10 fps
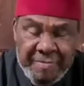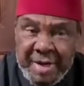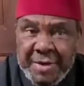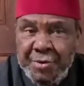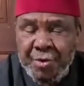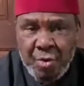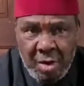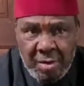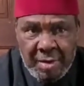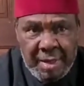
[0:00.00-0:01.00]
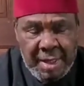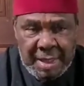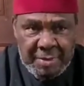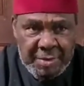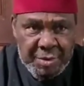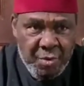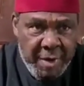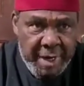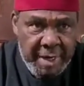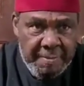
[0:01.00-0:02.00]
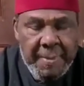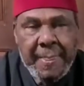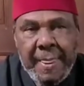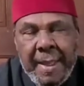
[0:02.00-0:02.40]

were very strong as I was growing up.